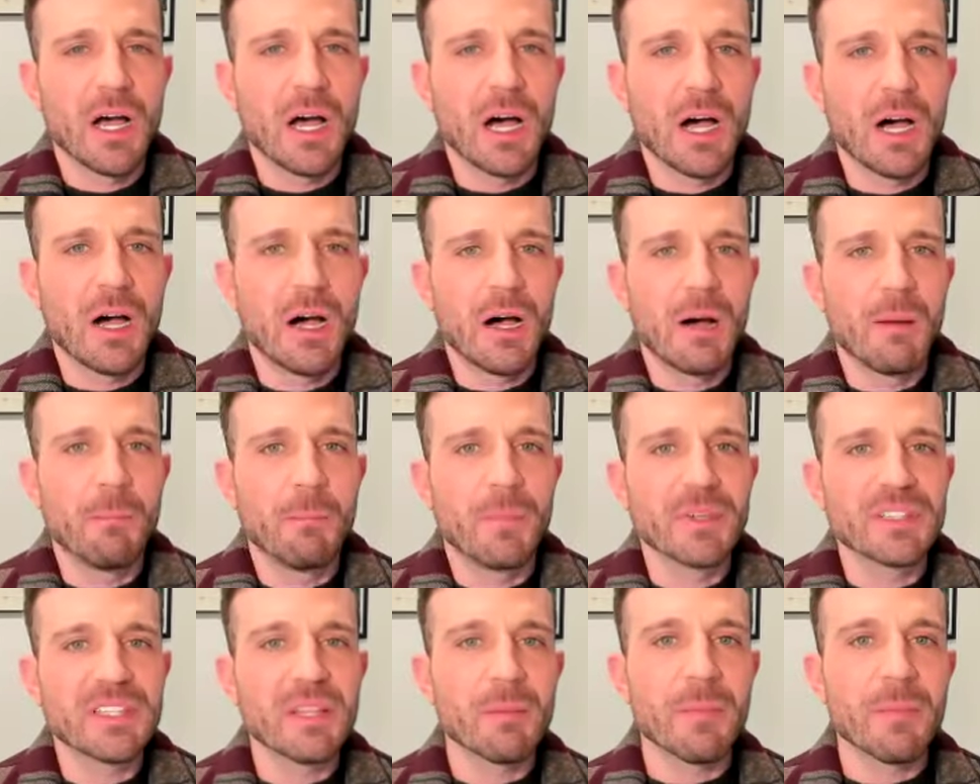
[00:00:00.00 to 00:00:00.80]

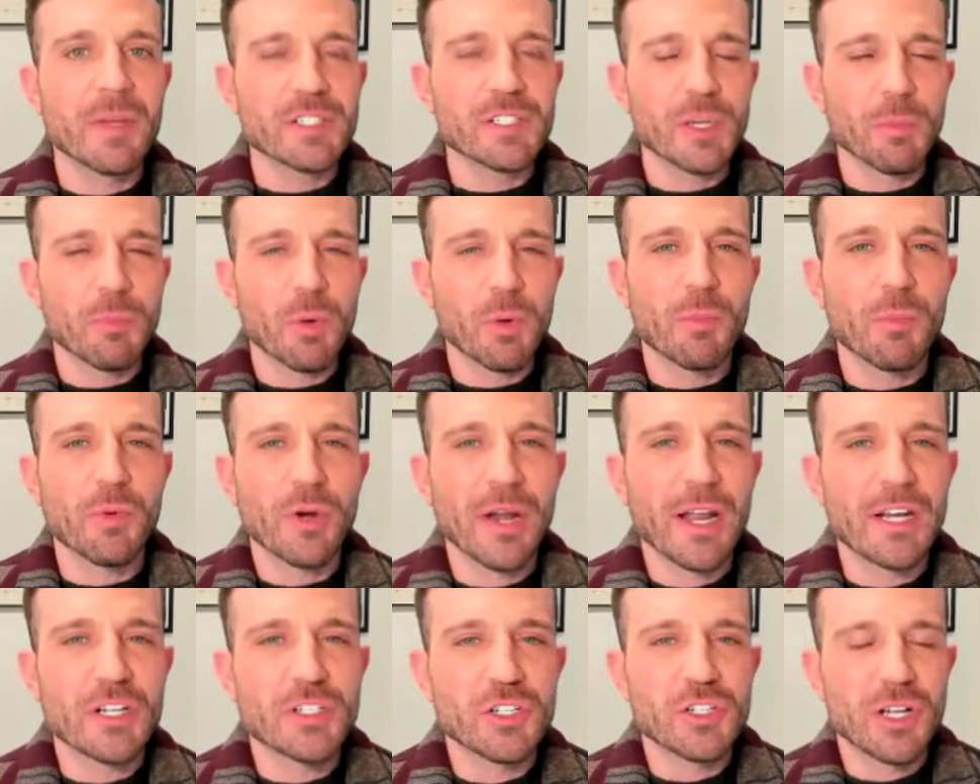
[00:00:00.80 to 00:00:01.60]
But the
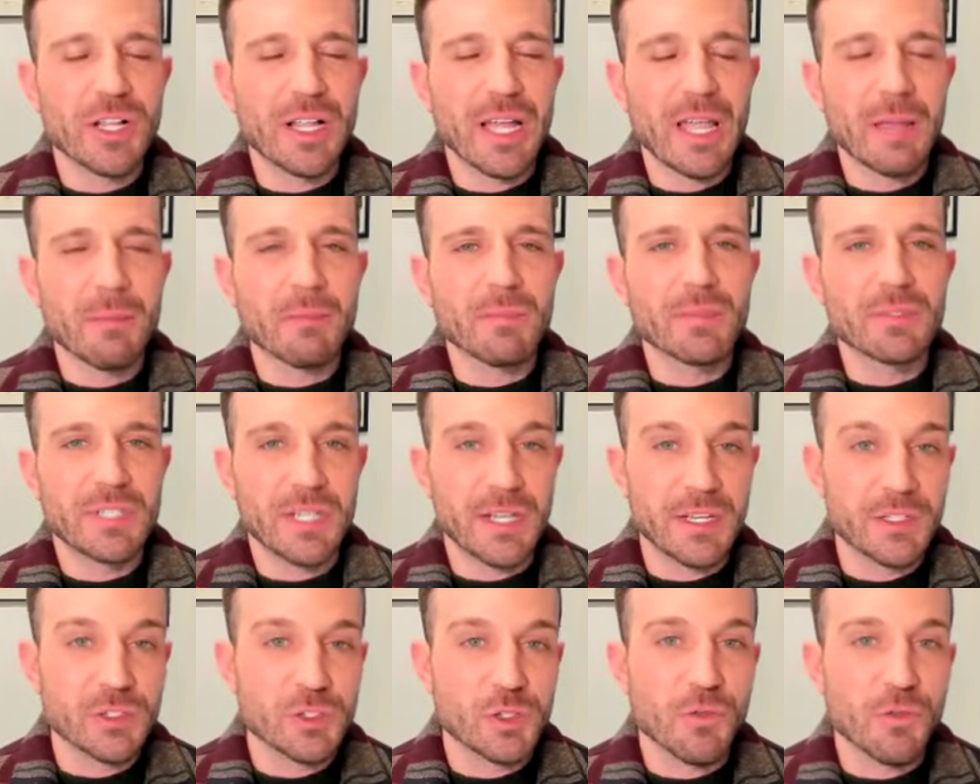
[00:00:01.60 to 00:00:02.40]
misappropriation claim
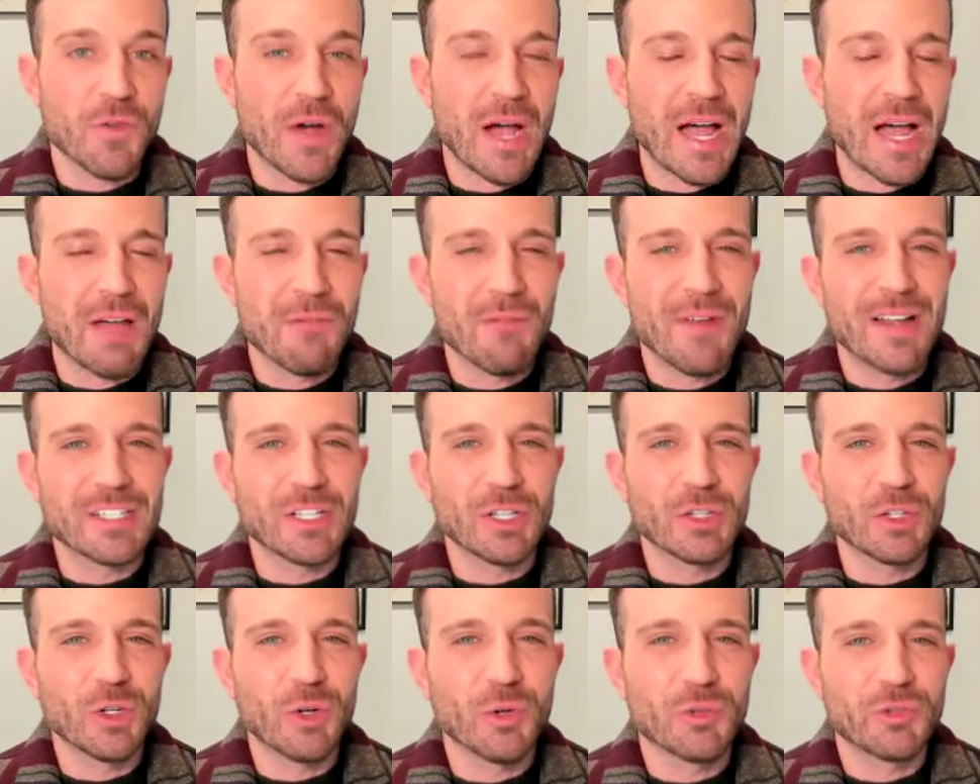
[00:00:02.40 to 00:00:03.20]
did survive, and it's
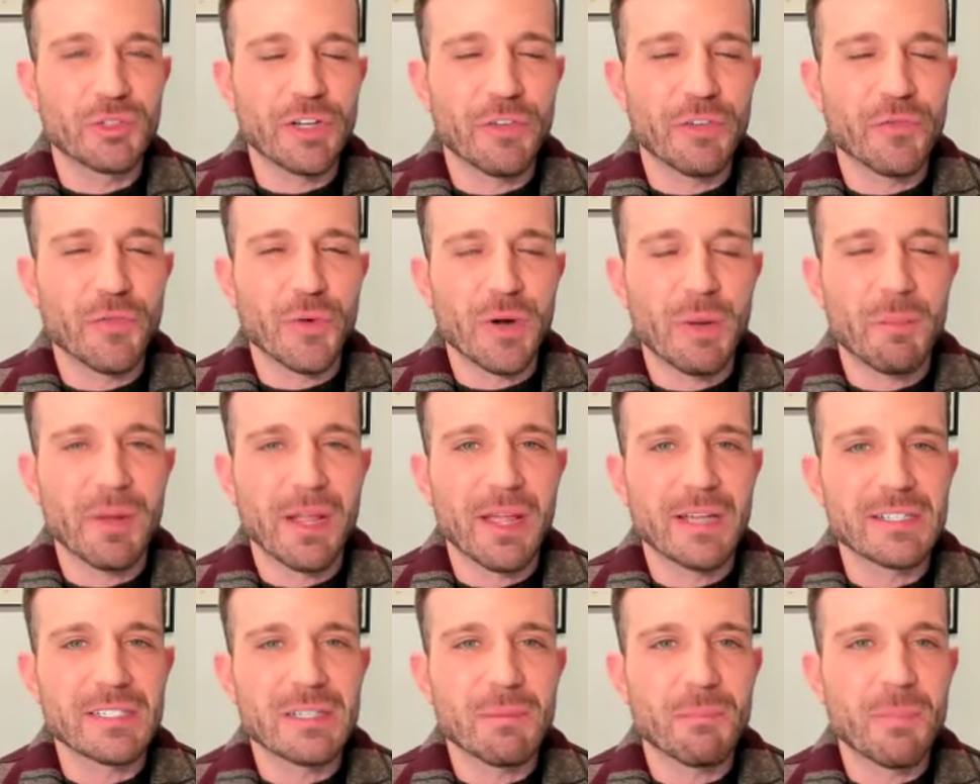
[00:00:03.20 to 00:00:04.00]
a little different
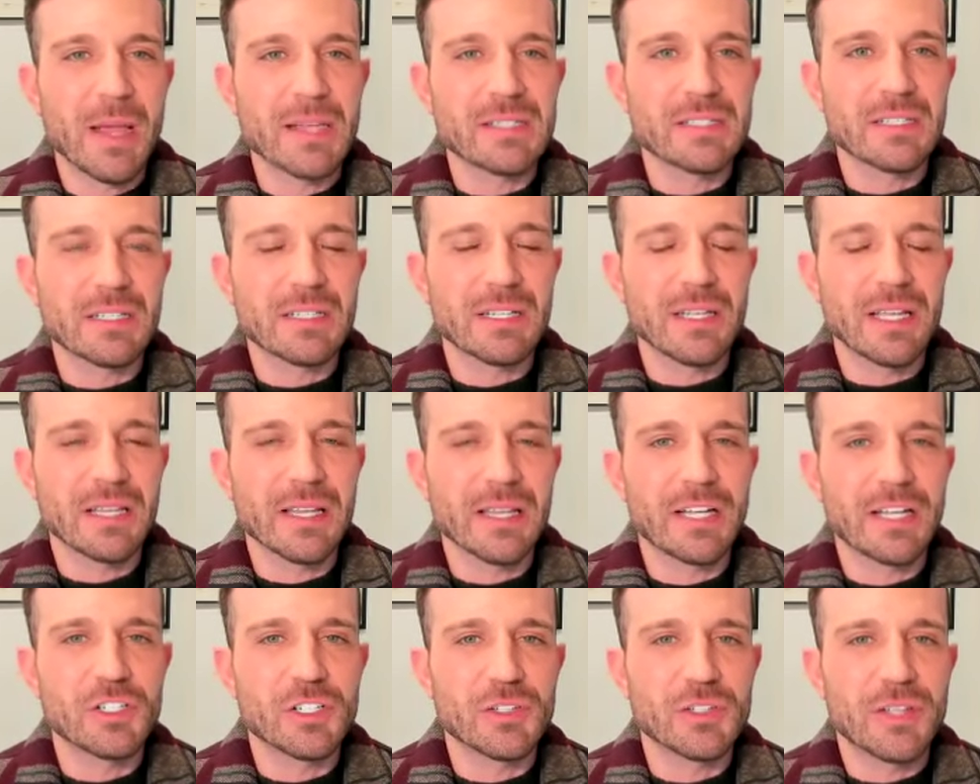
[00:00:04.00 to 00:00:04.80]
because it basically
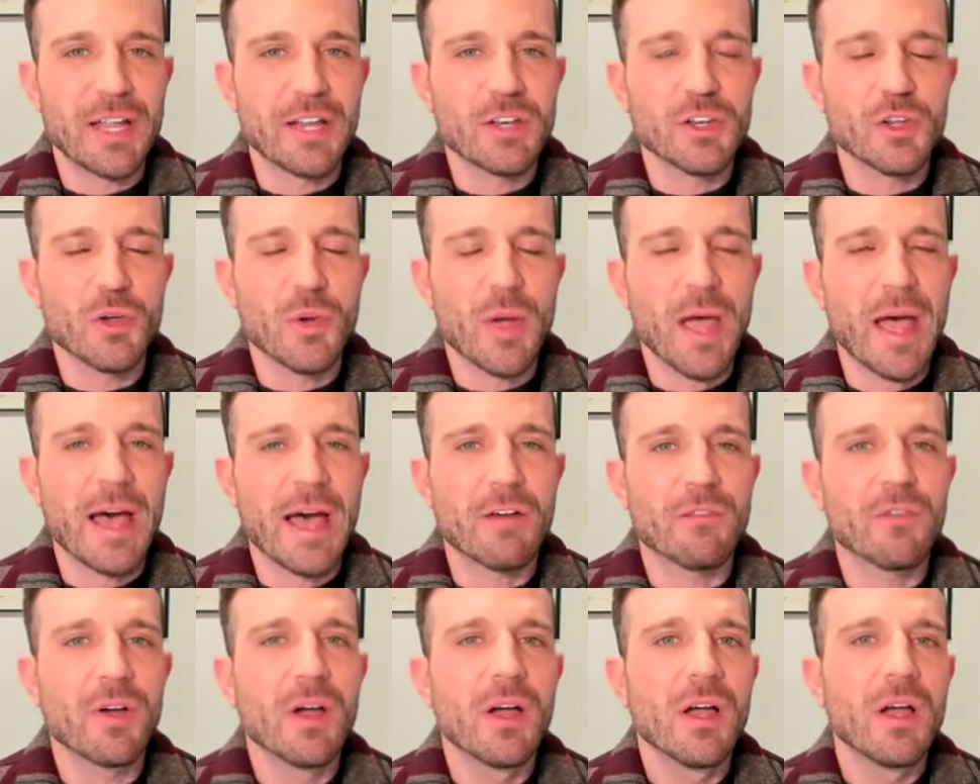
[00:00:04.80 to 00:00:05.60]
alleges that you
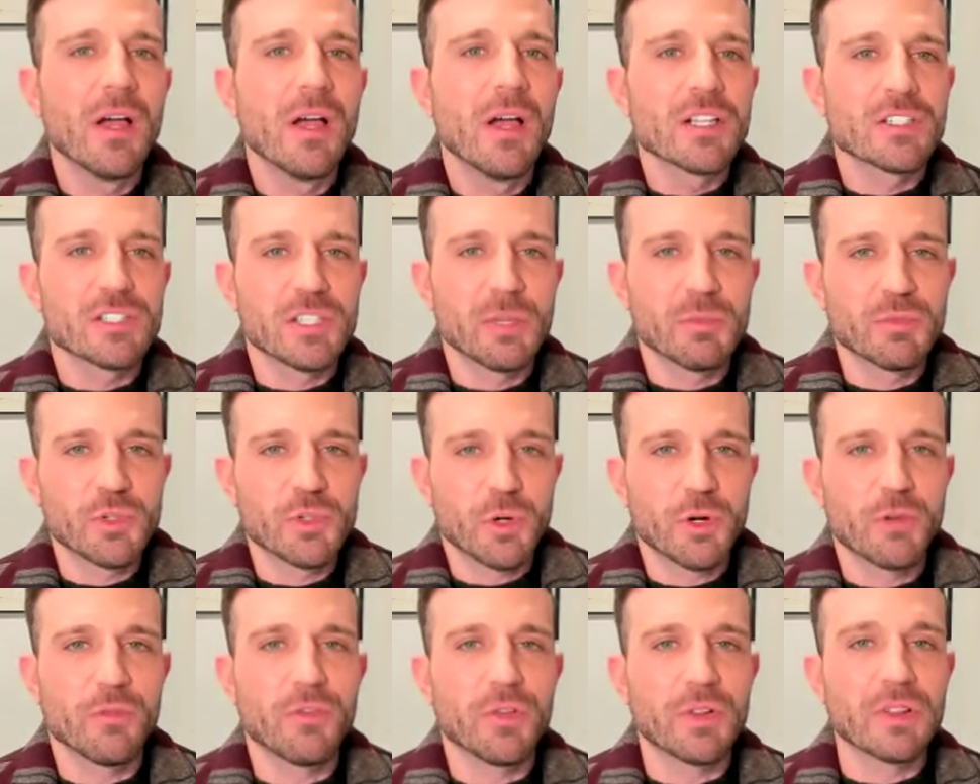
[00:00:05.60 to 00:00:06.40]
have some
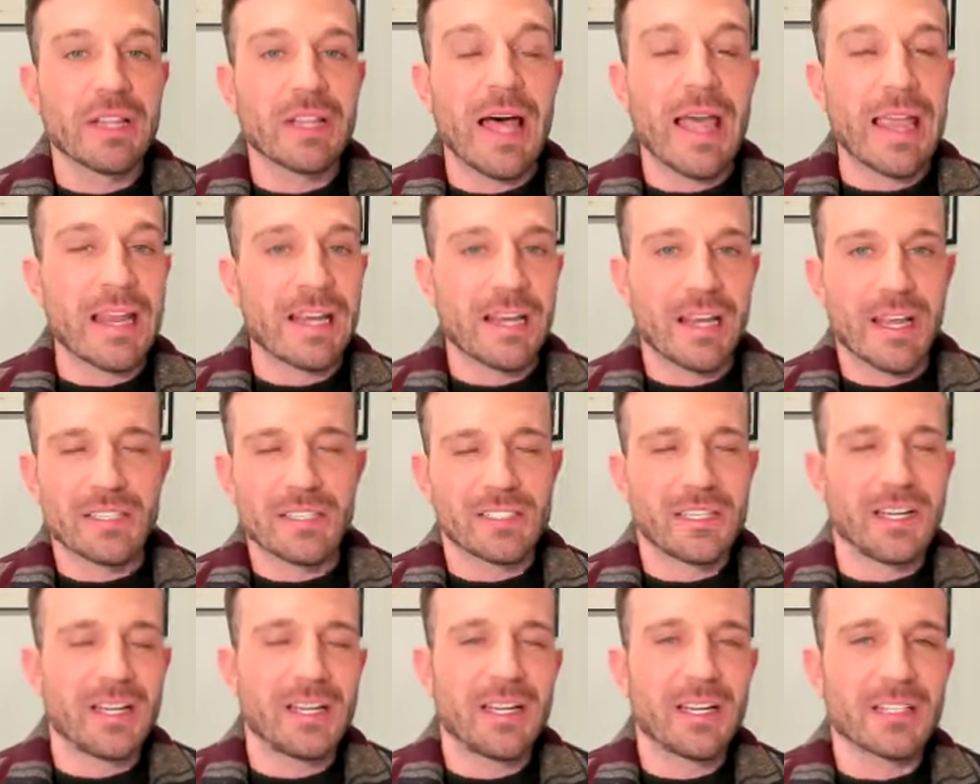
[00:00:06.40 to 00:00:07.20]
sort of
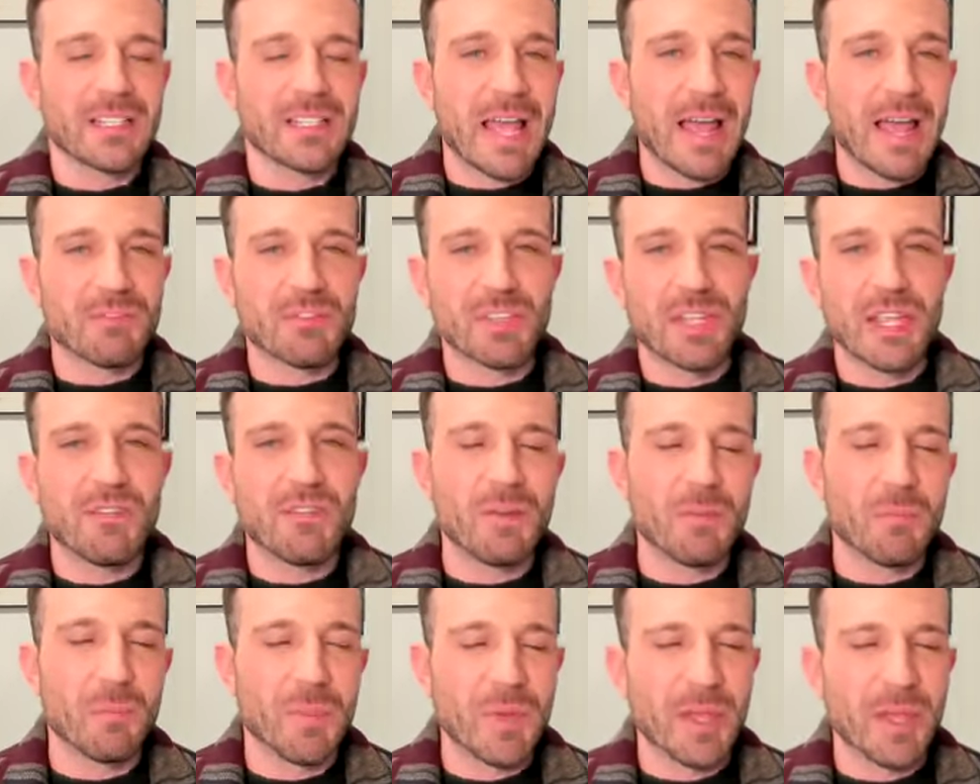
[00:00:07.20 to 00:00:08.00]
likeness, and it doesn't have to
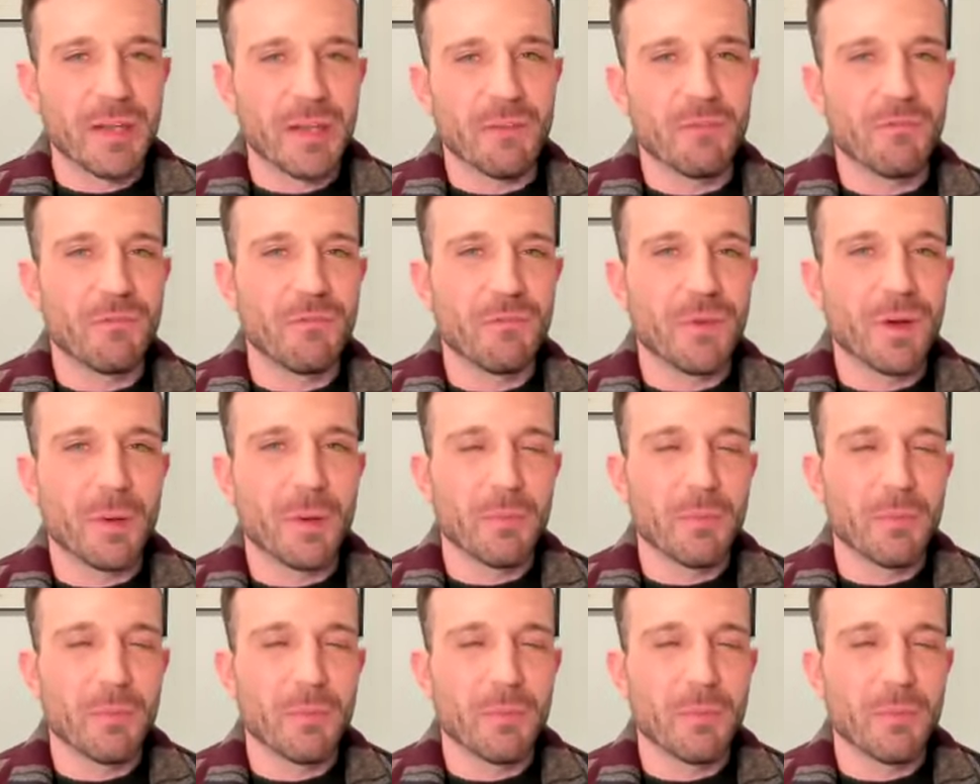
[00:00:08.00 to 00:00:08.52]
even be a